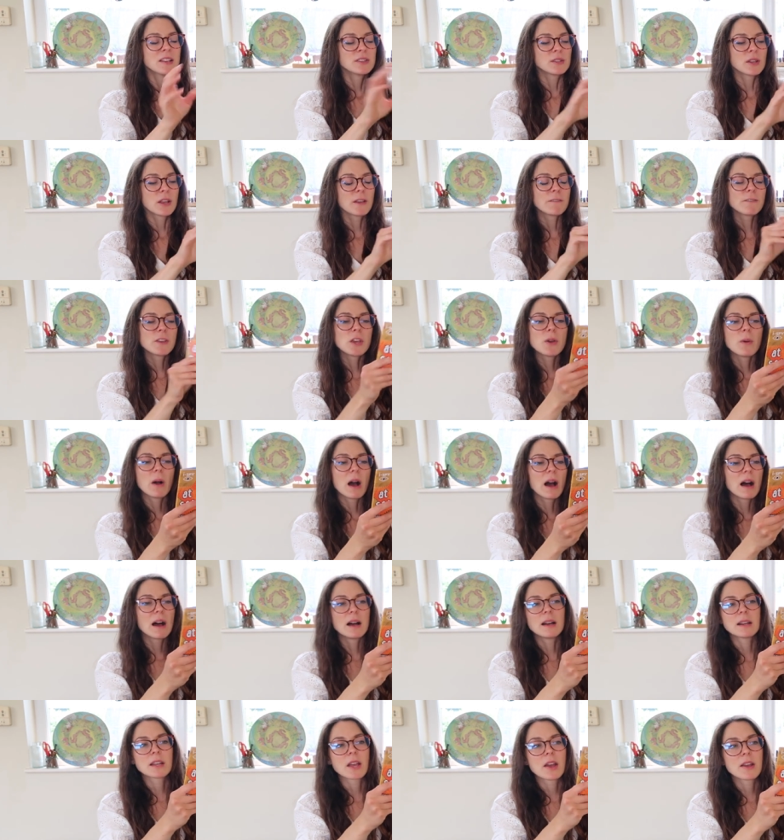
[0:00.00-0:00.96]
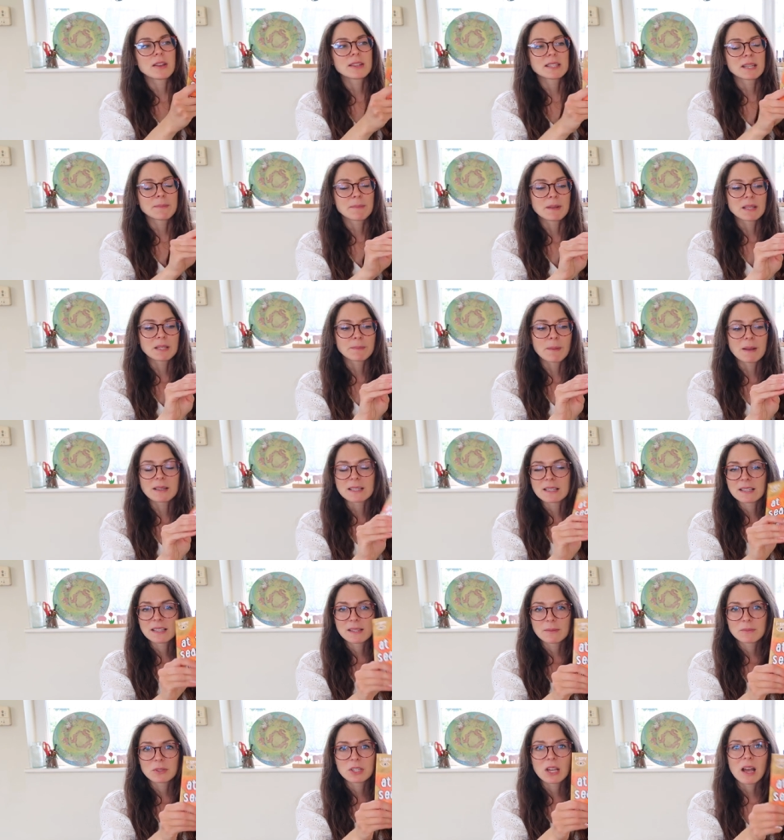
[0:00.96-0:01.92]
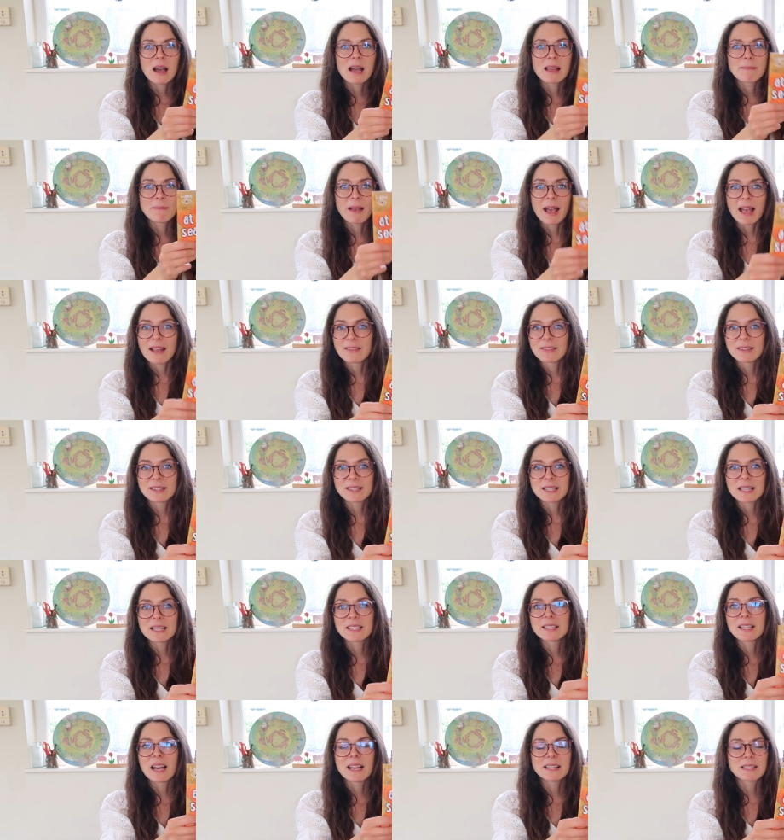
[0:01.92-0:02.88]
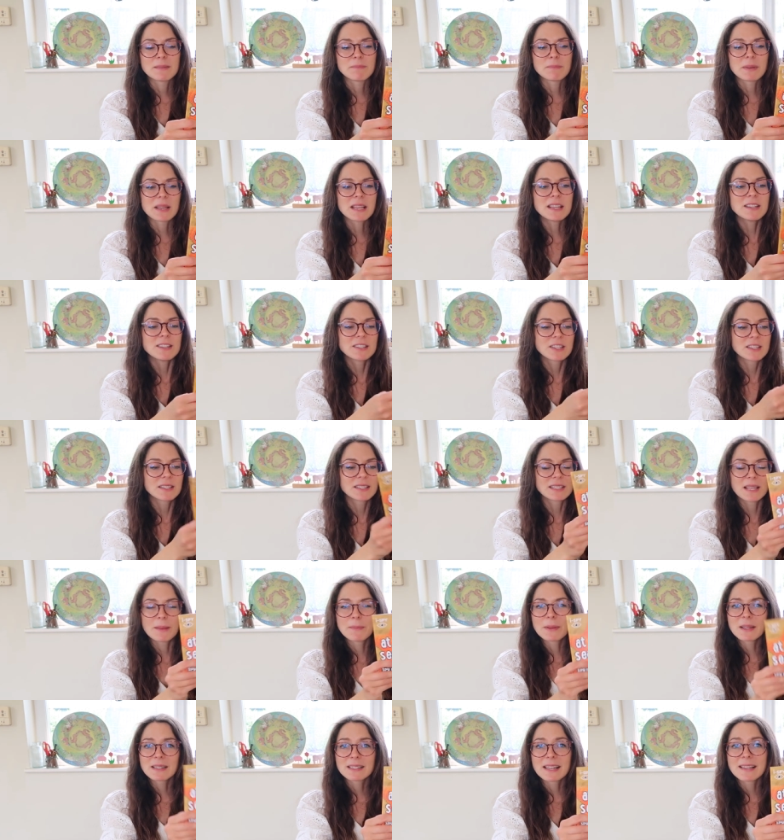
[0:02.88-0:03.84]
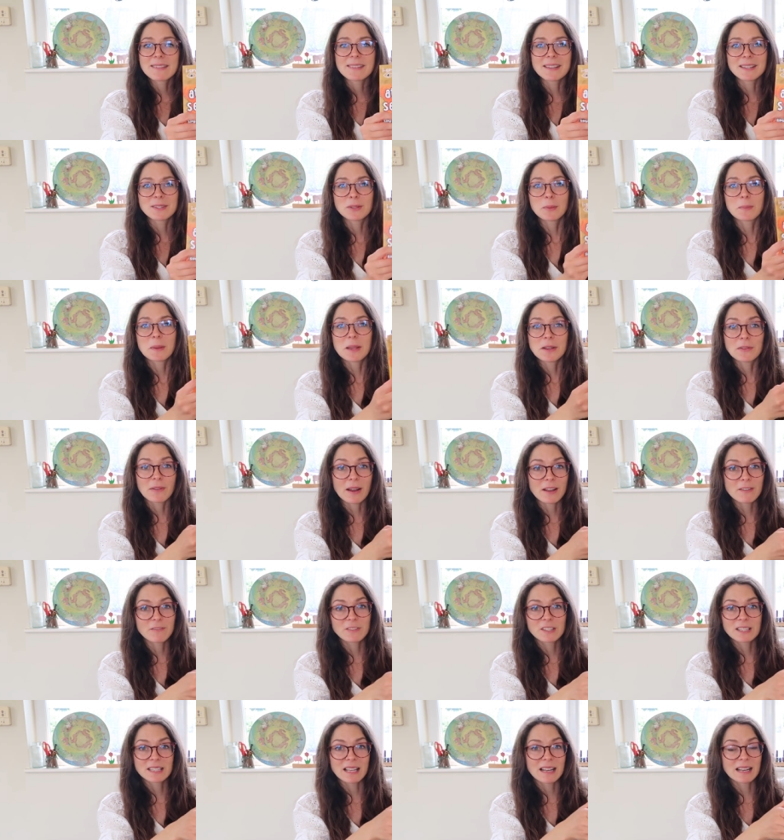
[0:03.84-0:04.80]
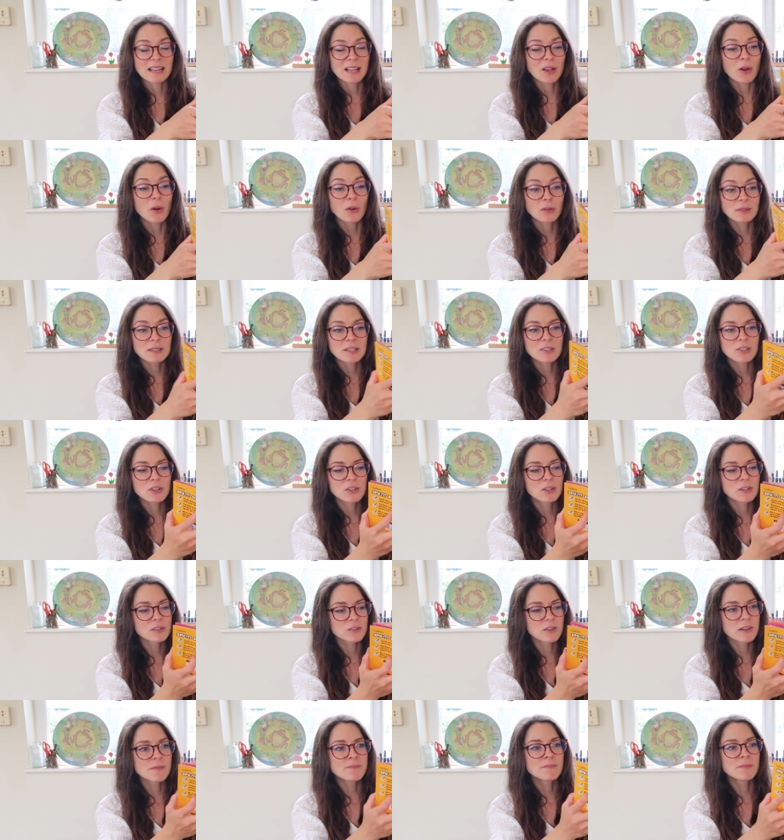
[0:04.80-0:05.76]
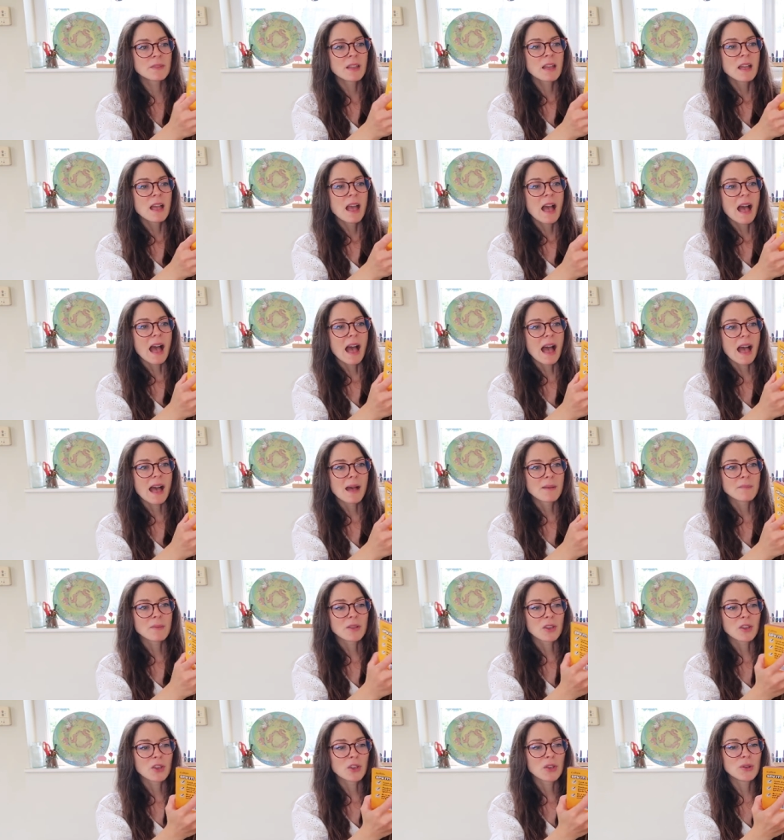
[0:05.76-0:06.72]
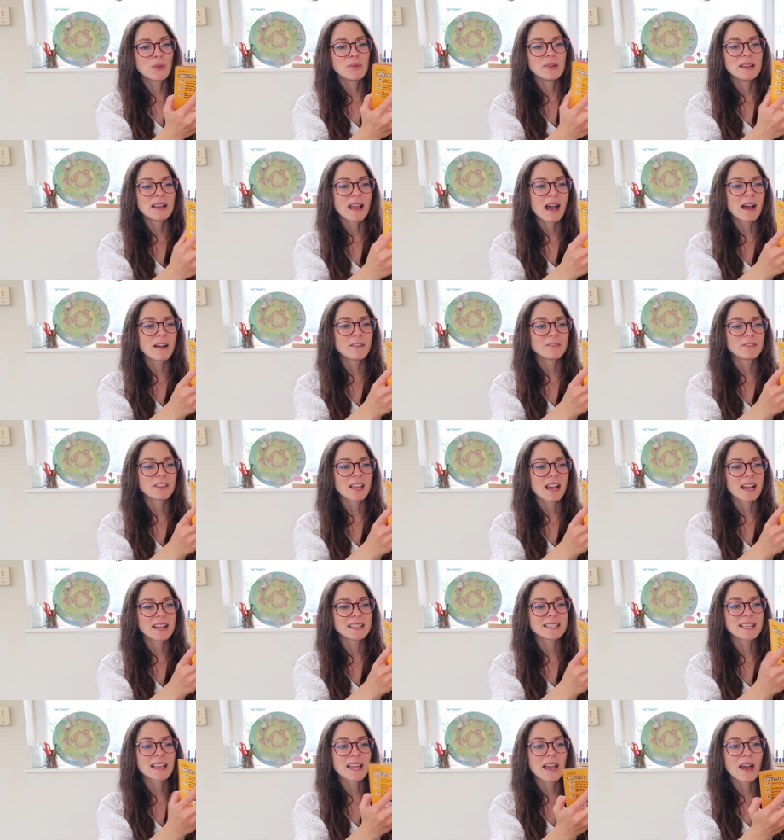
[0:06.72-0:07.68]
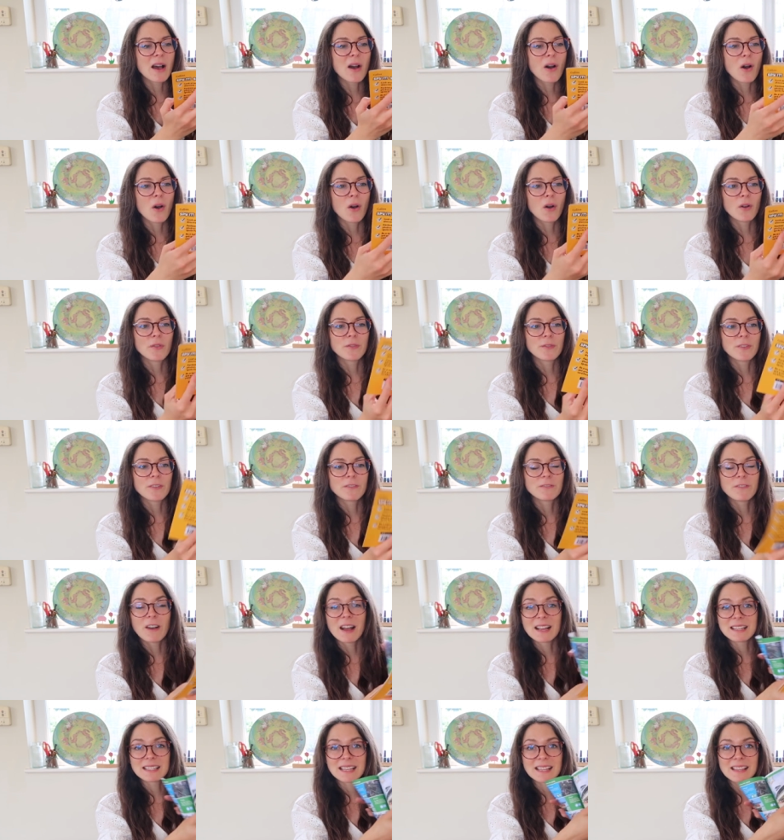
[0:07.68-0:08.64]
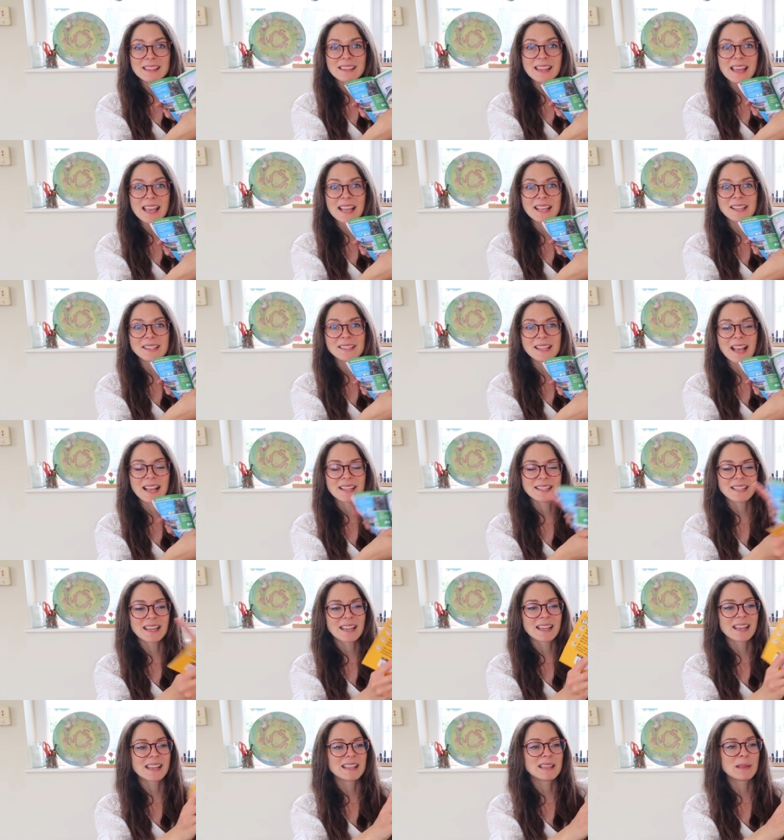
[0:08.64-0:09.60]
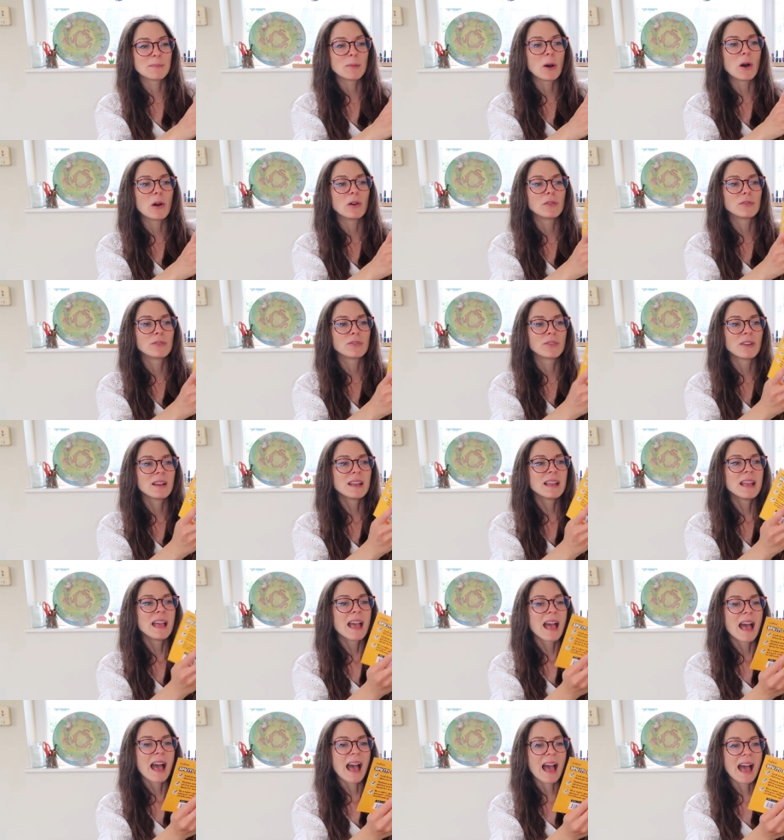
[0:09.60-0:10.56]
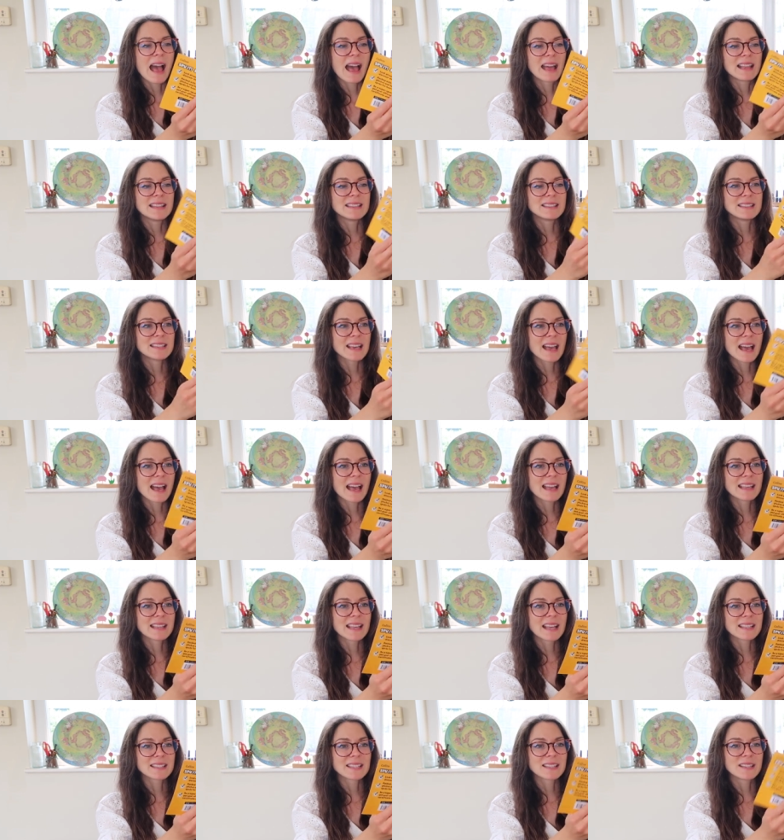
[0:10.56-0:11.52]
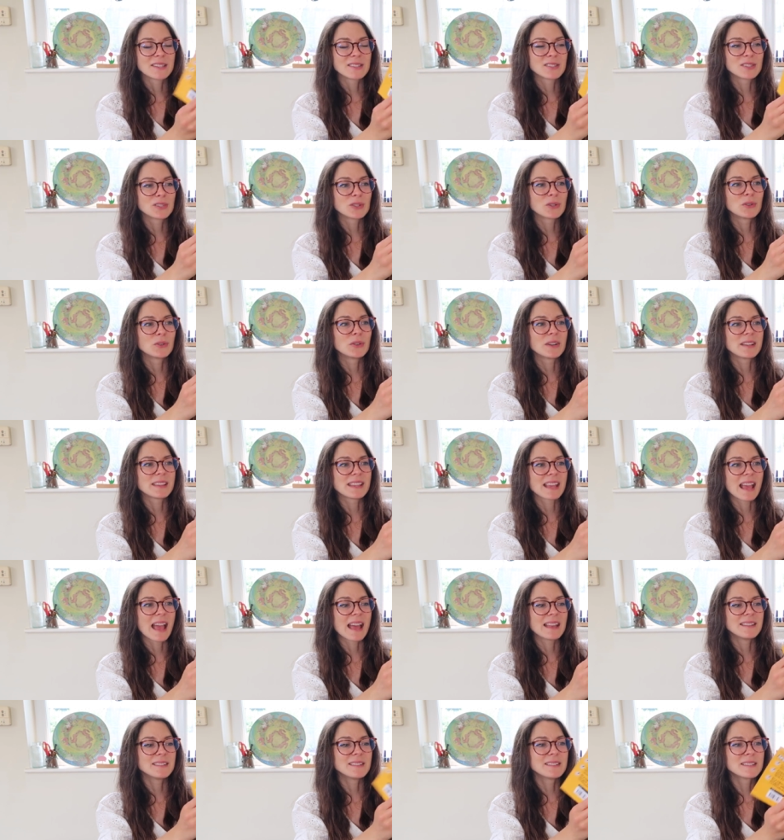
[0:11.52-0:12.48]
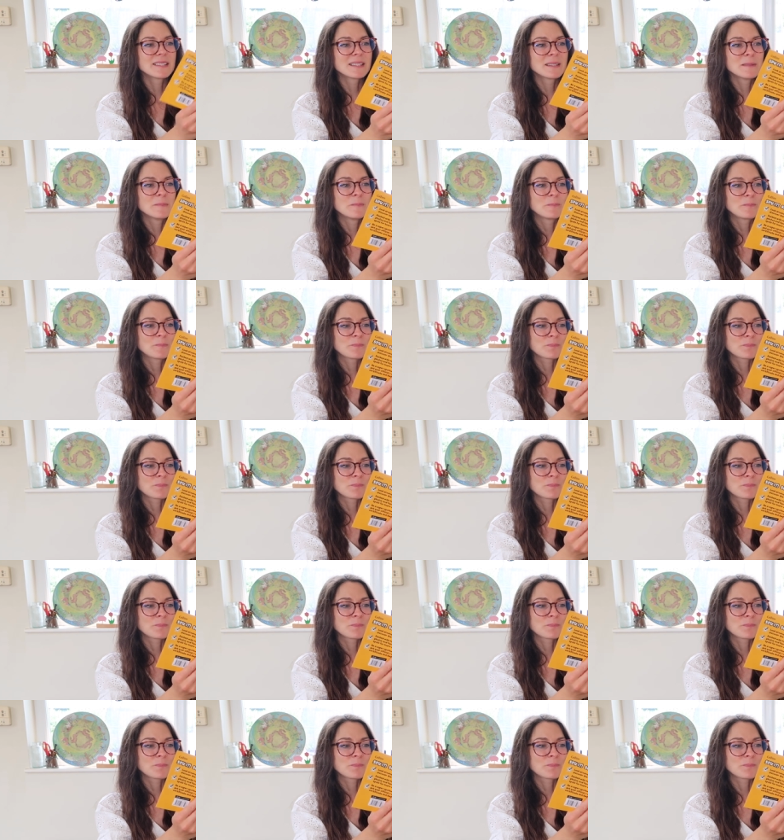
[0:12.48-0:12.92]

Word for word: So if you are going to be spending some time at the seaside and beach, something like this would be great for slightly older children um, who love the idea of finding things and taking them off and uh, getting a score at the end.